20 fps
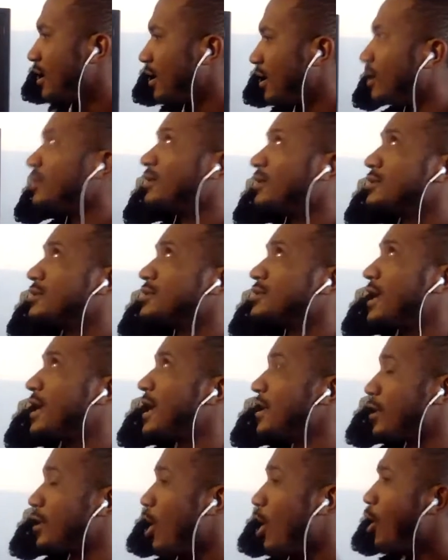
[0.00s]
There's
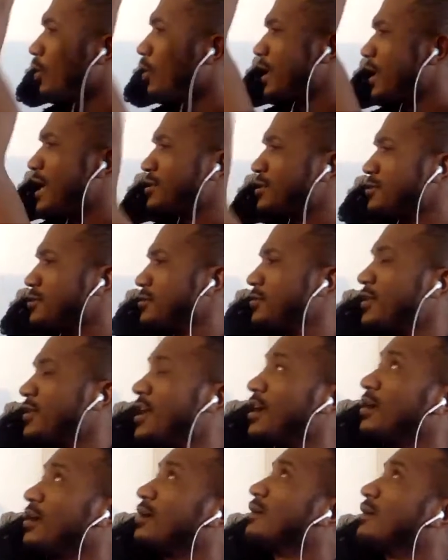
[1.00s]
all the answers are there.
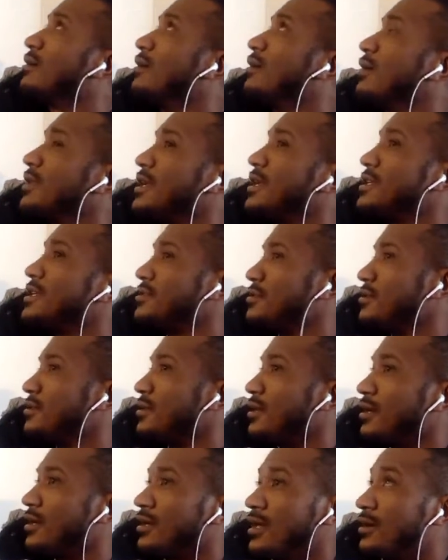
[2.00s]
All the answers are
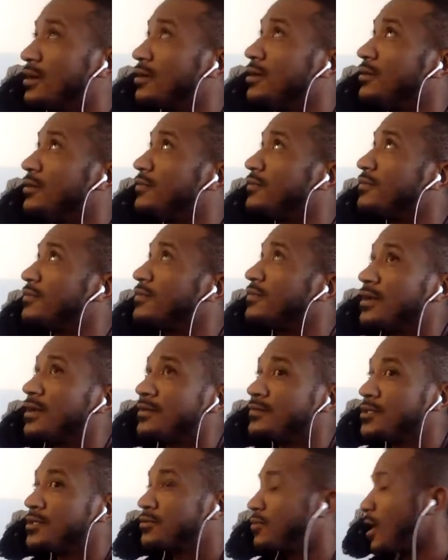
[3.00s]
there. I don't know. I'm
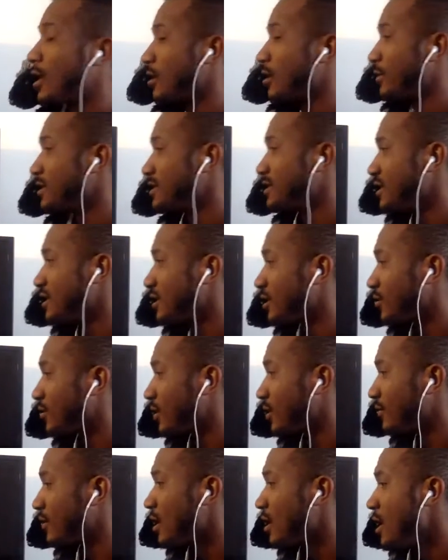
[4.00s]
just right on my ceiling or
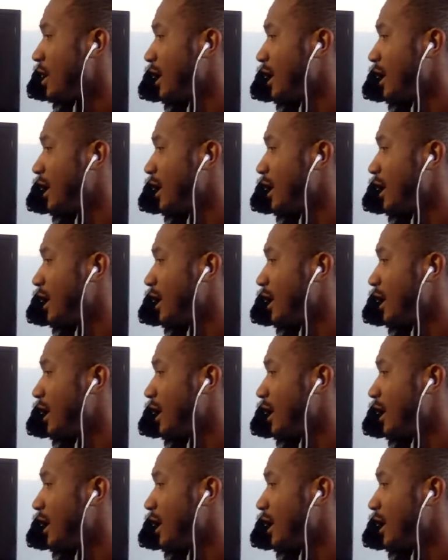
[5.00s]
whatever.